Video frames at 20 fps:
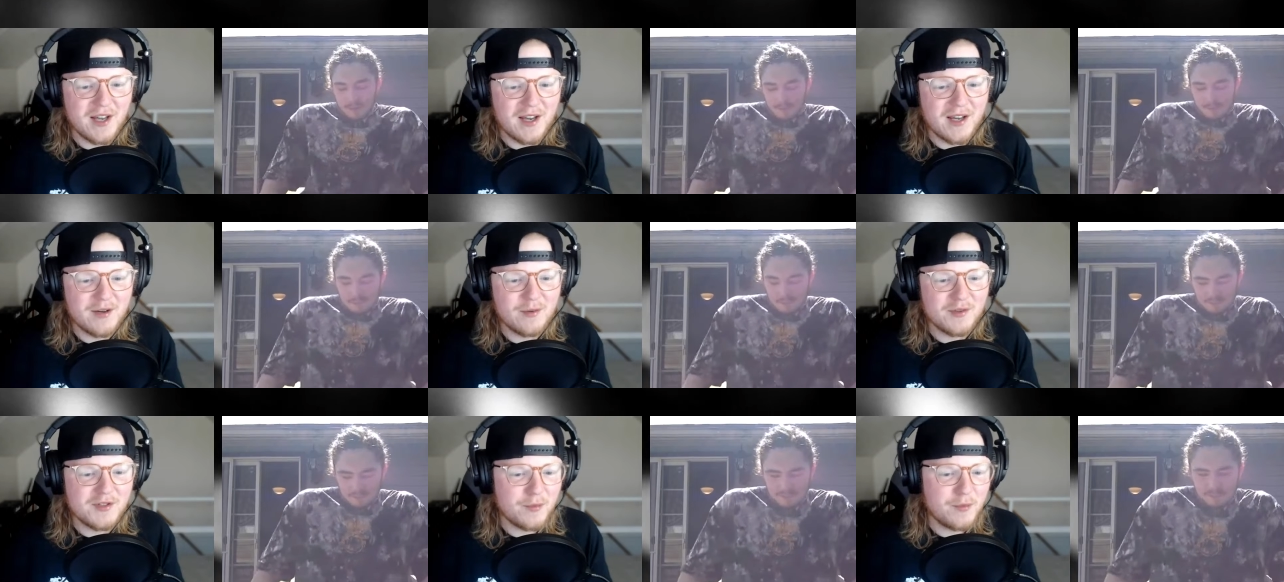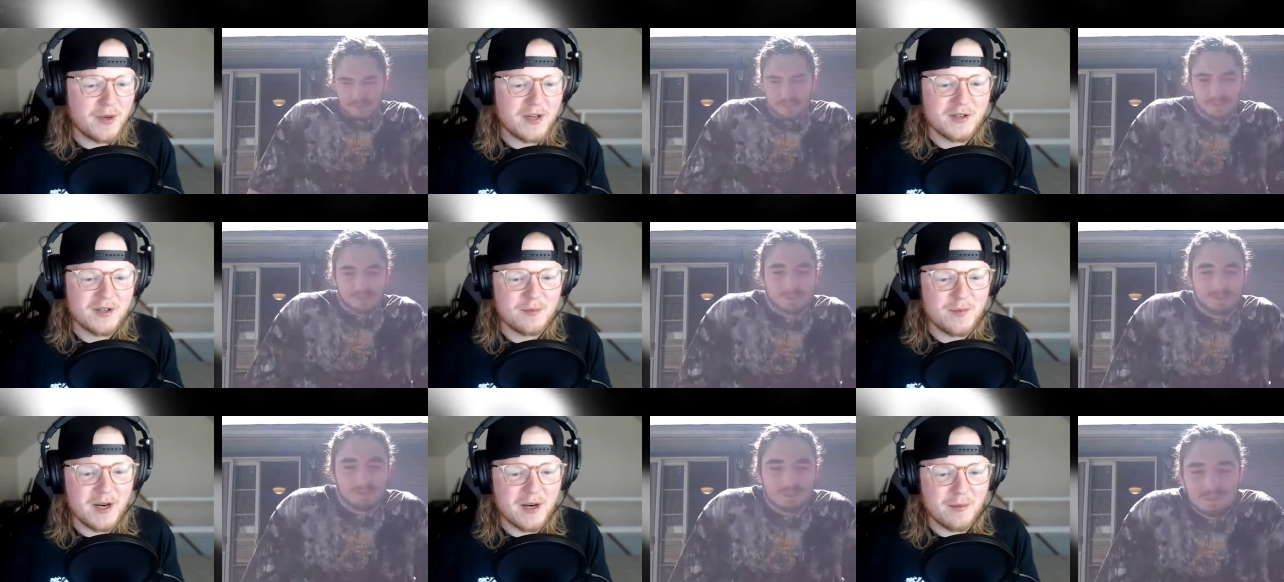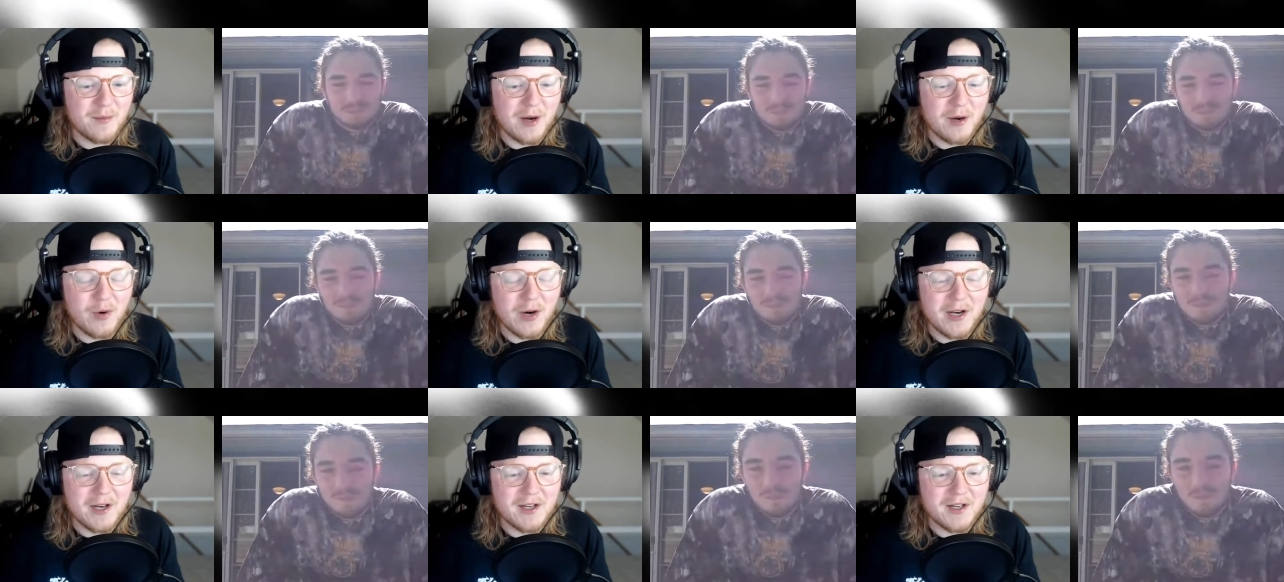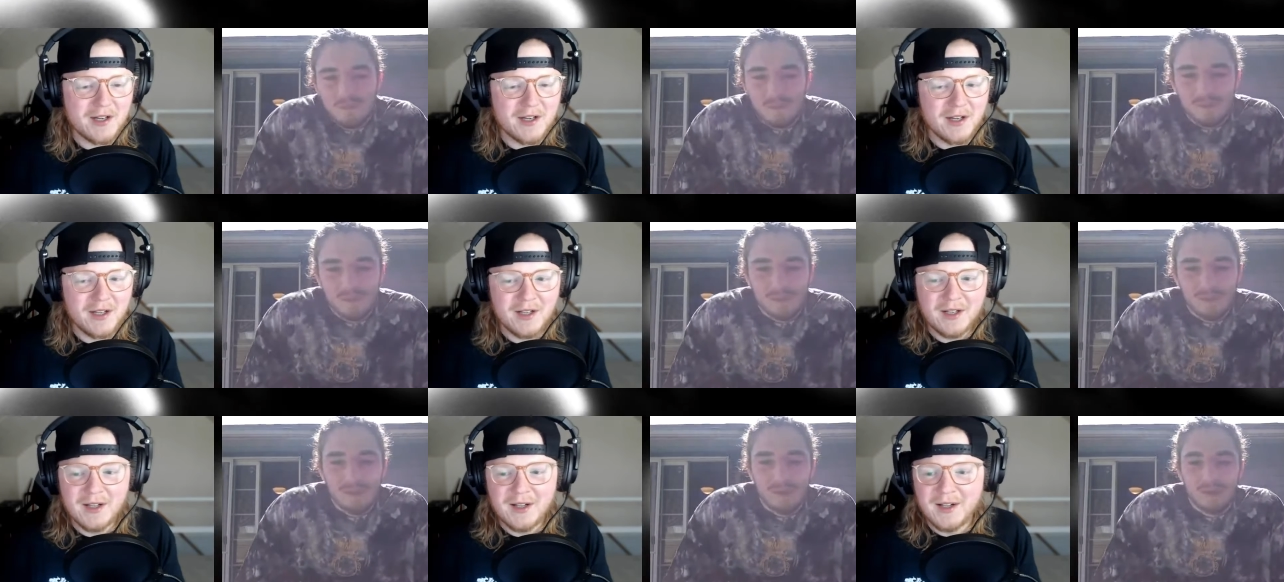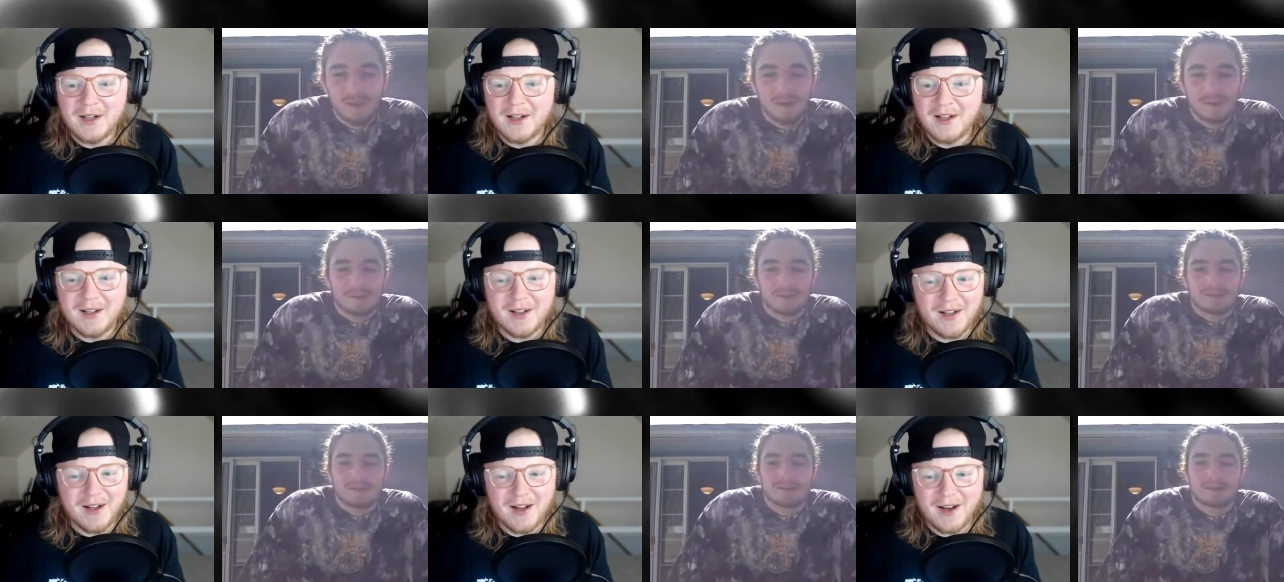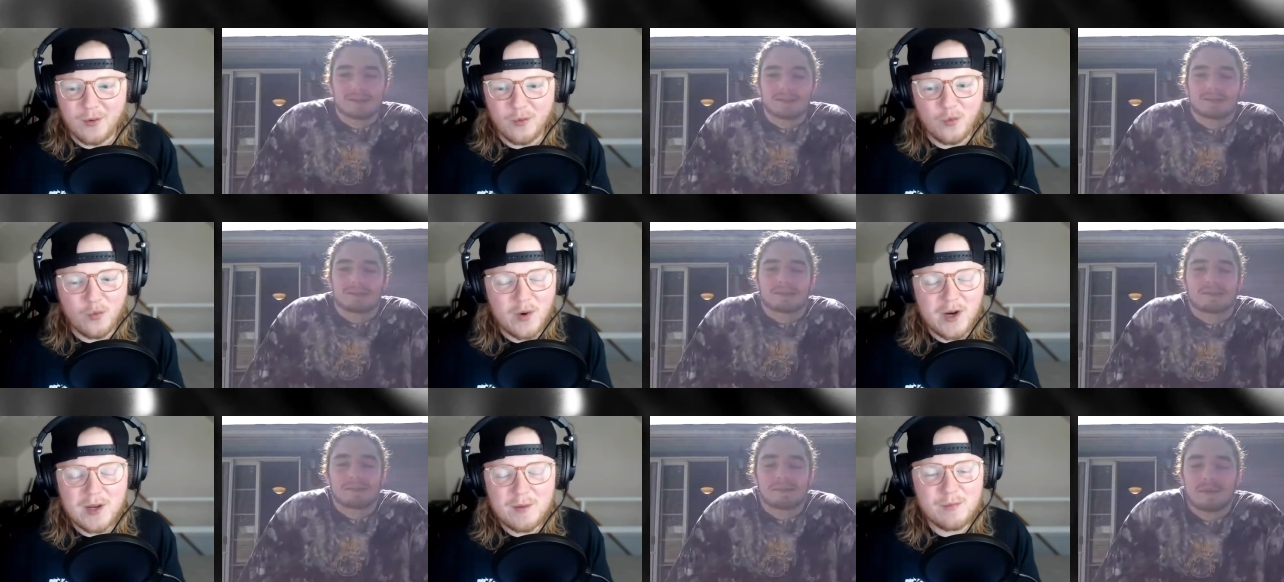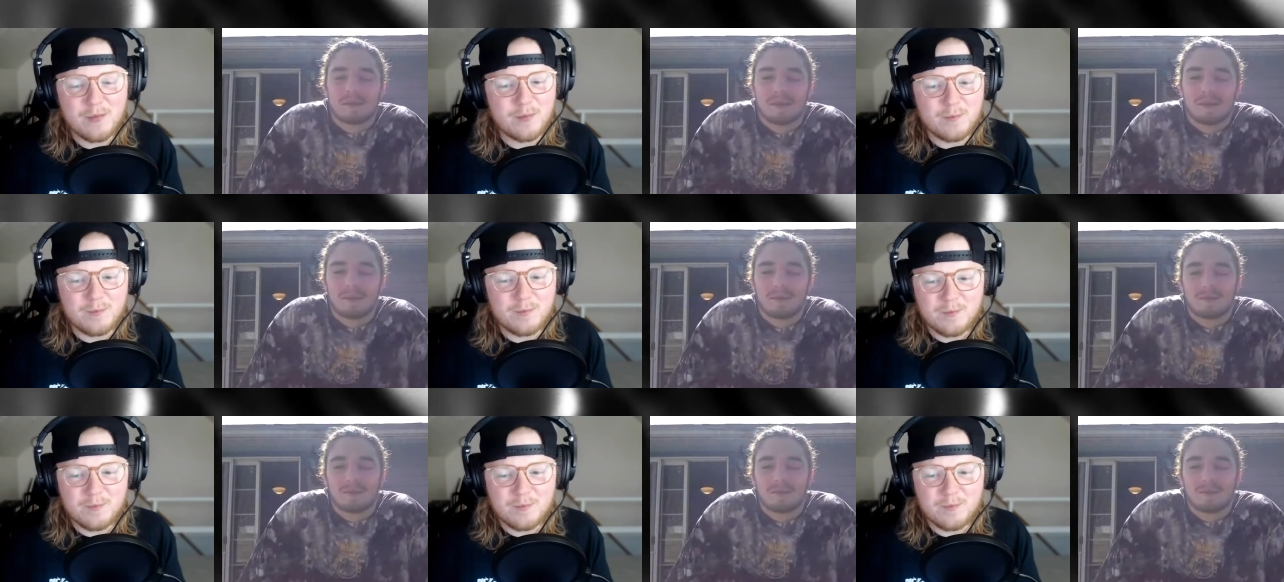Speaker 1: day, was the best man at my wedding. We